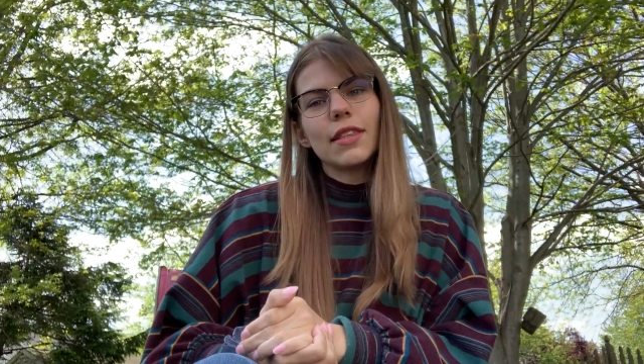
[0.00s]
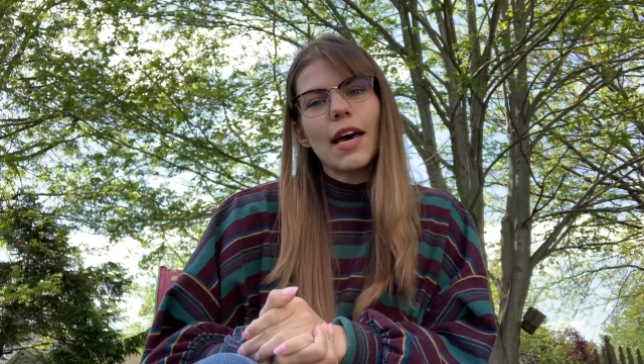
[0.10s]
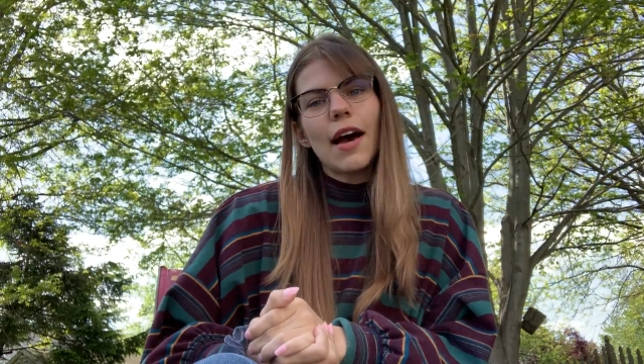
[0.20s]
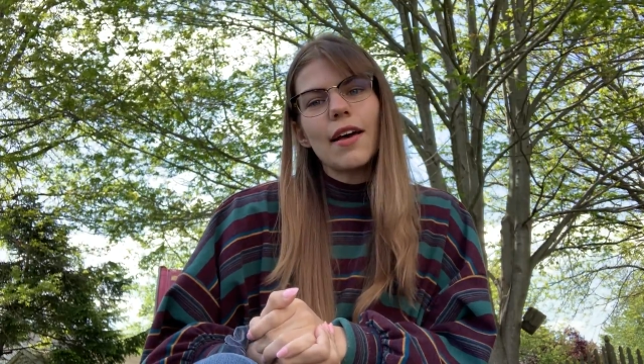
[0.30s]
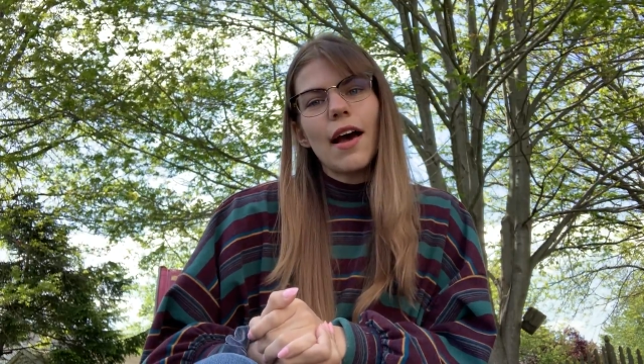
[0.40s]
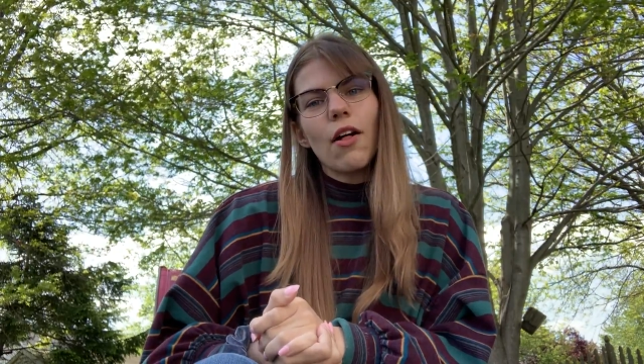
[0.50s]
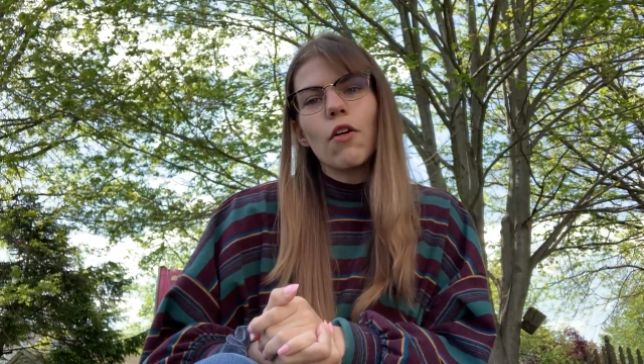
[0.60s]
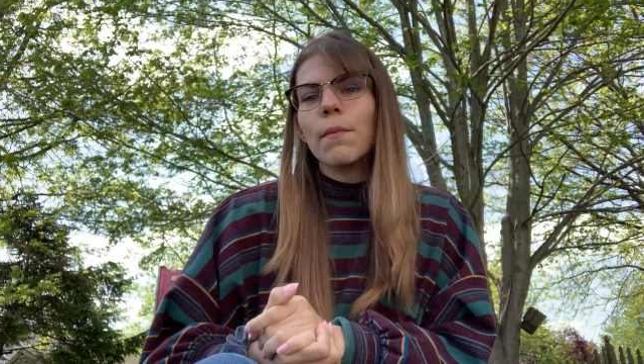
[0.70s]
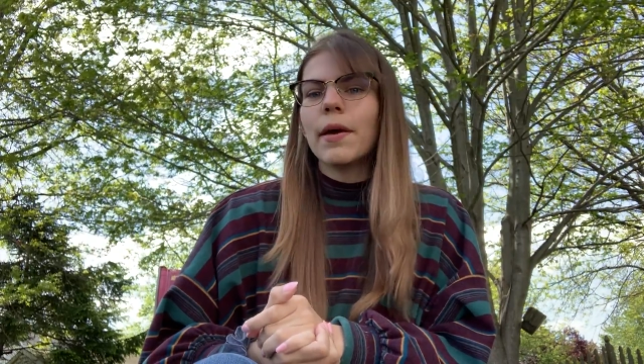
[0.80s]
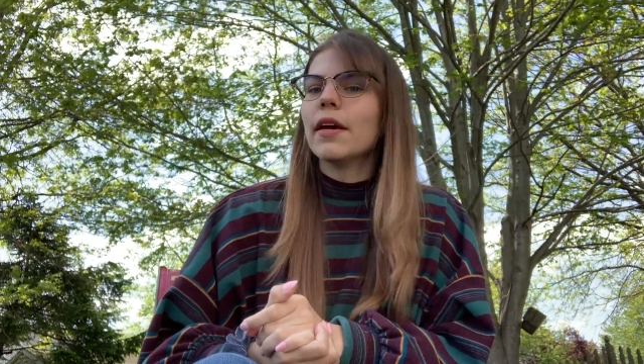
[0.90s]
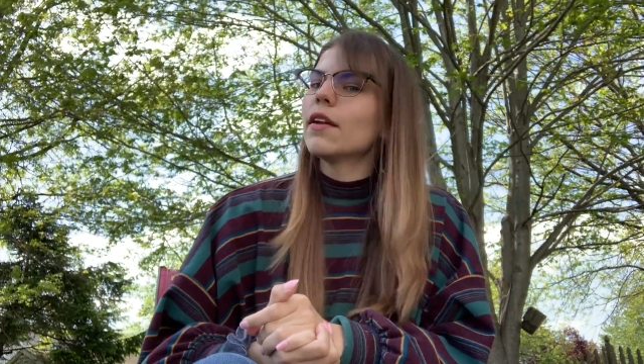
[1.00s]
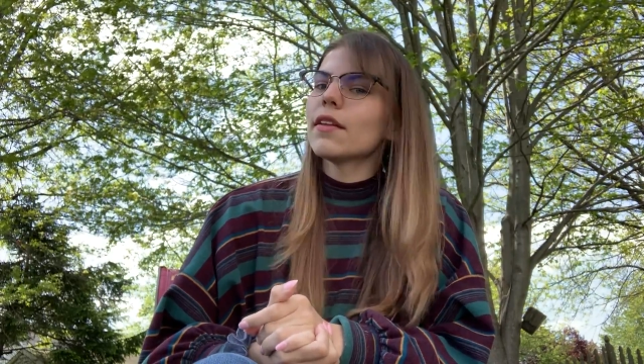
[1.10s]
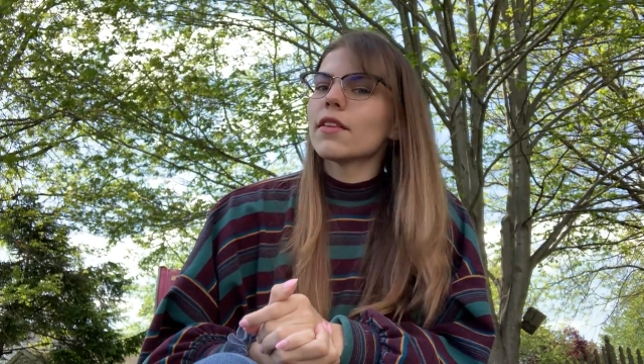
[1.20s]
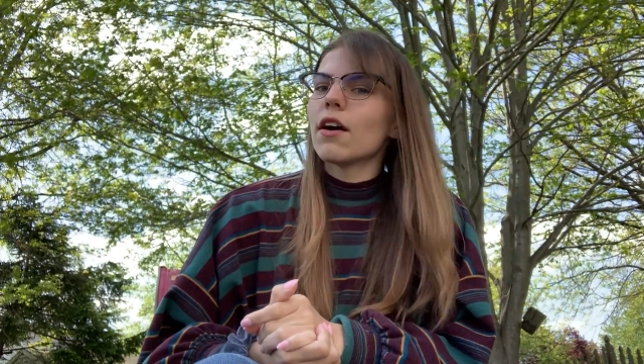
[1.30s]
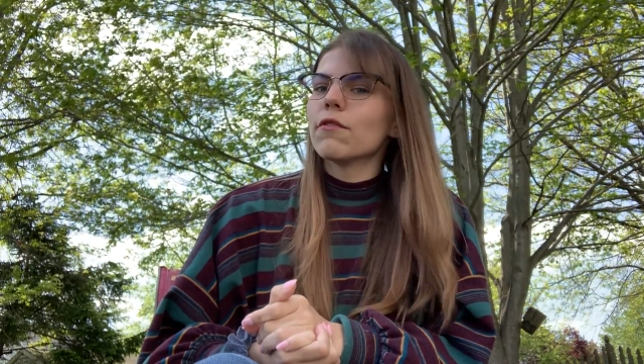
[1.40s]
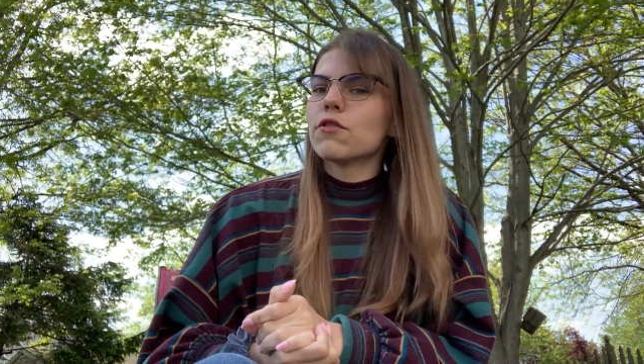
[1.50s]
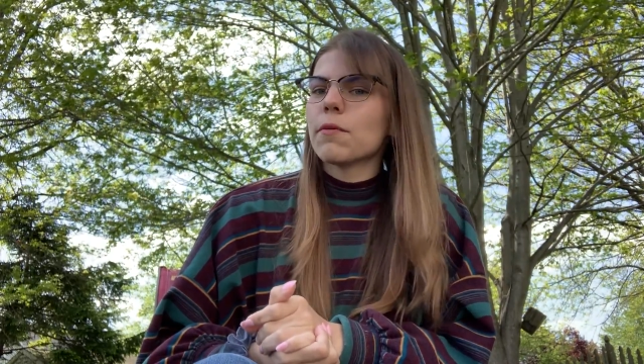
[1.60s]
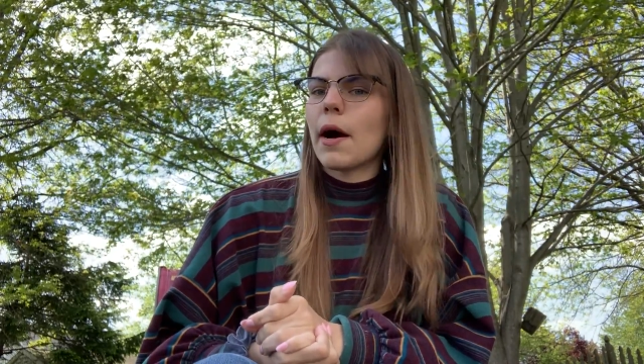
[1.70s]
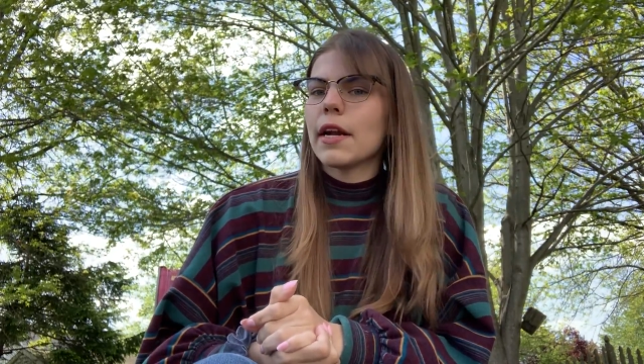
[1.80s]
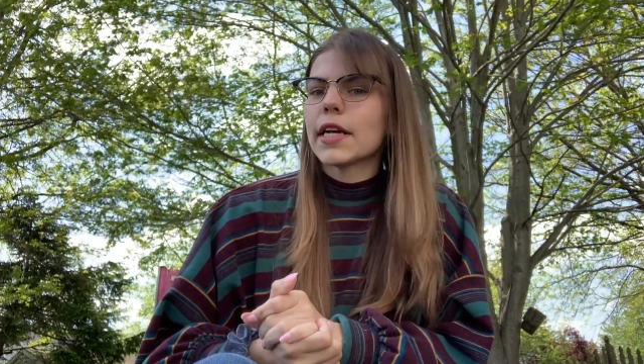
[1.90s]
that element of
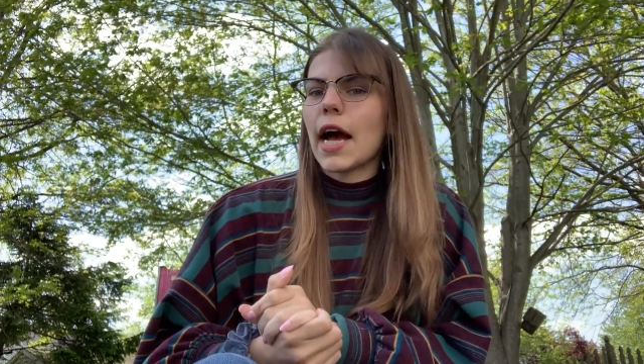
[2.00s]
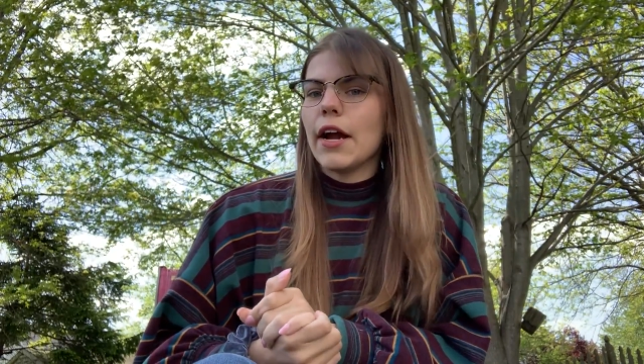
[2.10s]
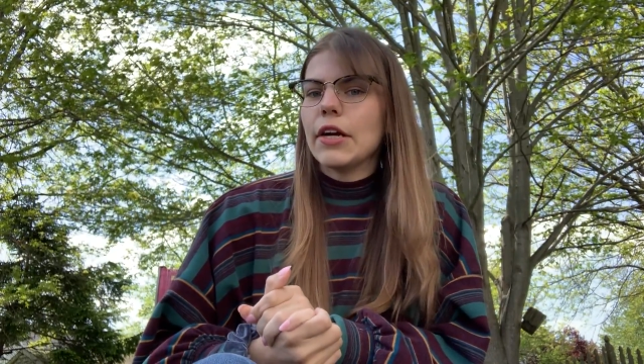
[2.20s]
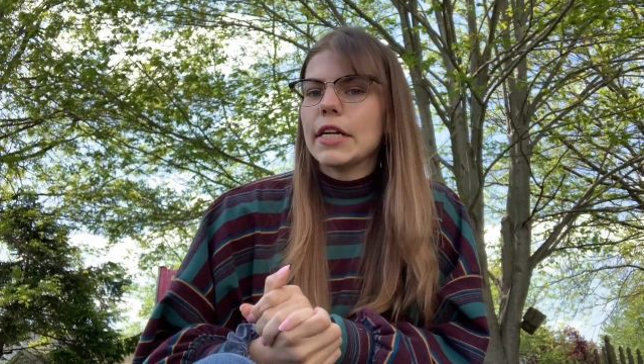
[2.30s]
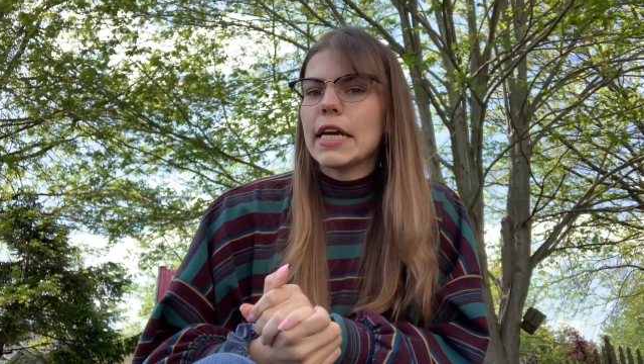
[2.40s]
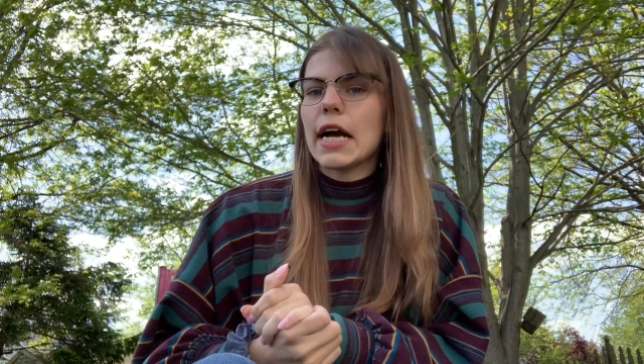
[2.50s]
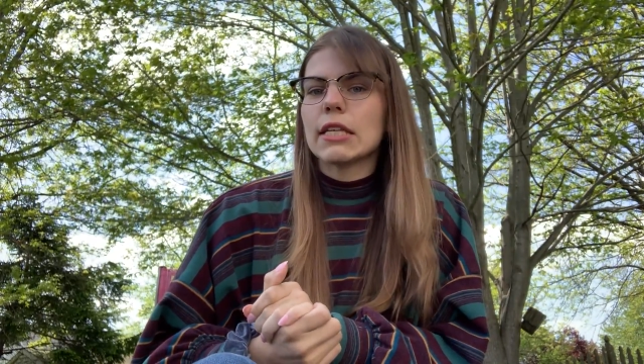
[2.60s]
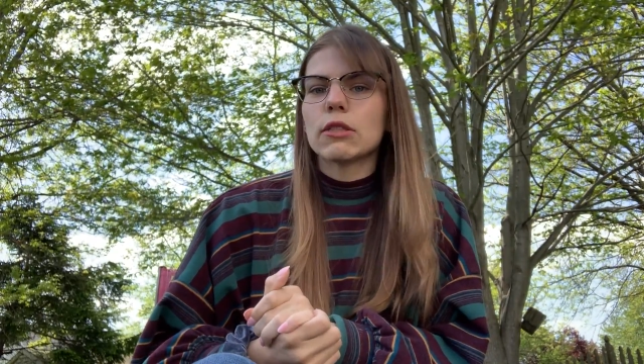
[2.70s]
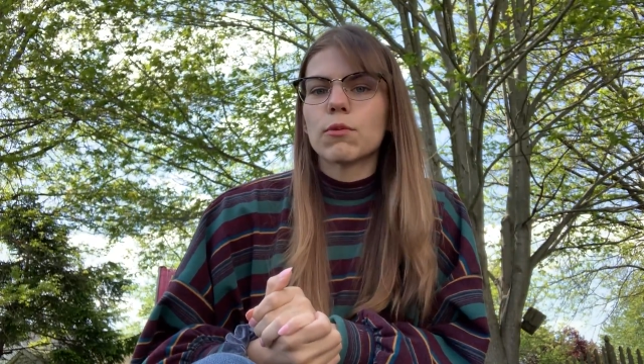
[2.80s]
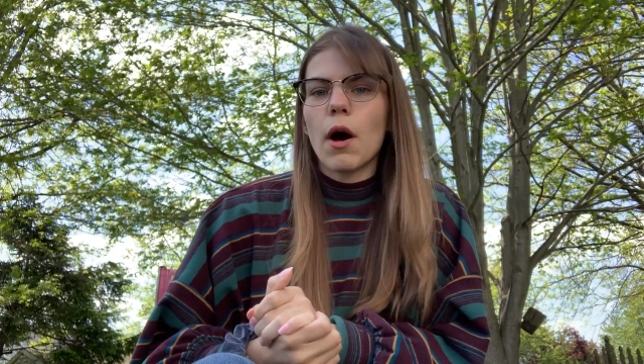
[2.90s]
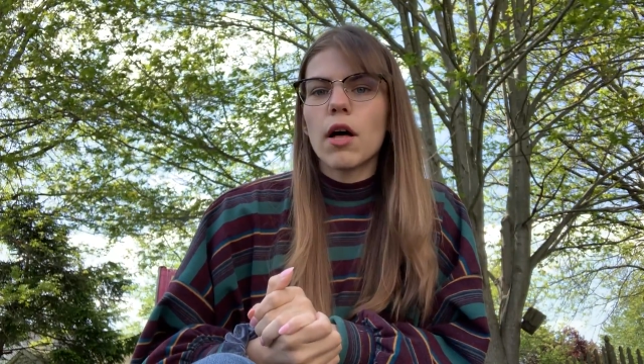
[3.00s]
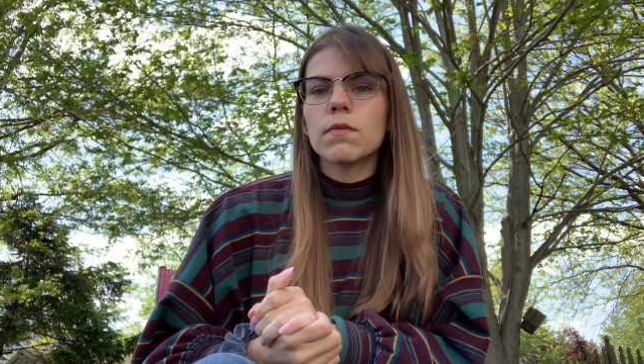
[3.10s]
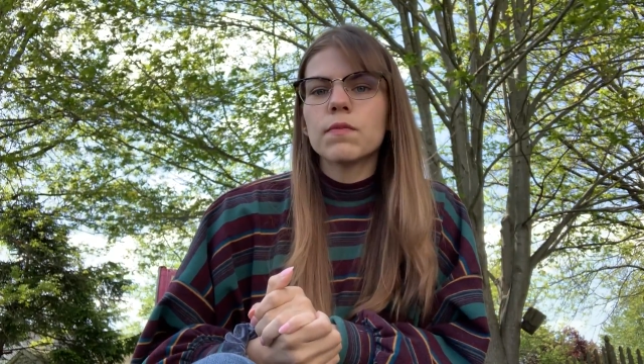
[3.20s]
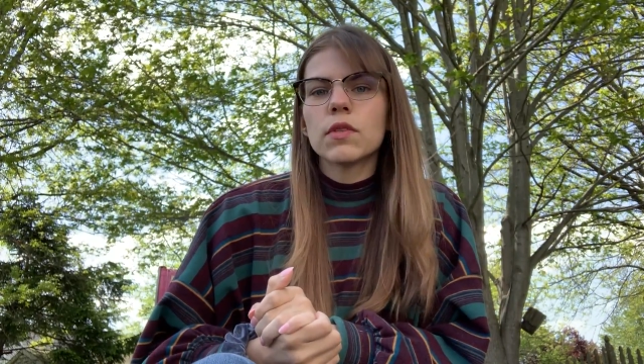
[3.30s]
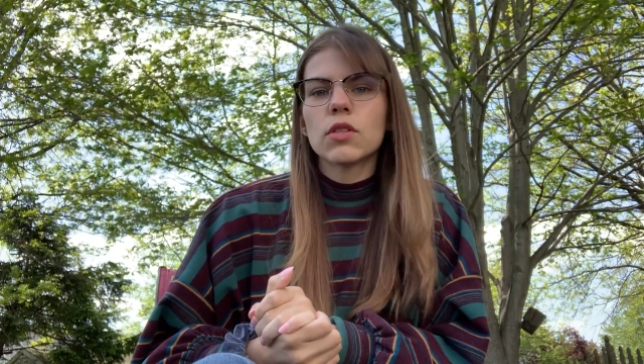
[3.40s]
dramatic irony as well.